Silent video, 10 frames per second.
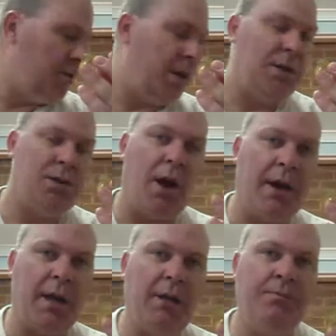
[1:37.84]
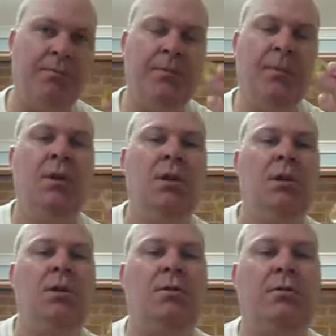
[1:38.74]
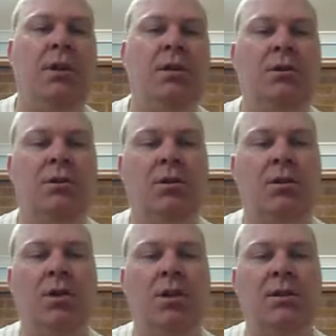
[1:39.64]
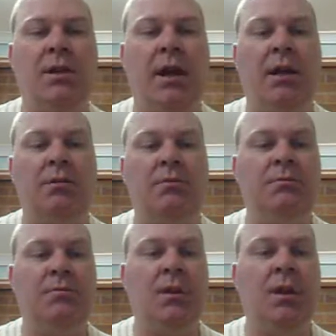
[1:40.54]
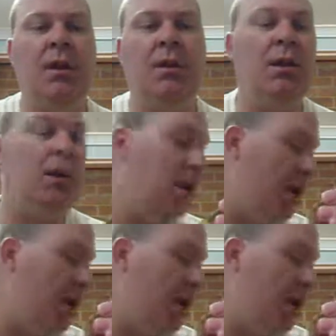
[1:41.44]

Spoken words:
Strike Tiger 3-inch curly tail in the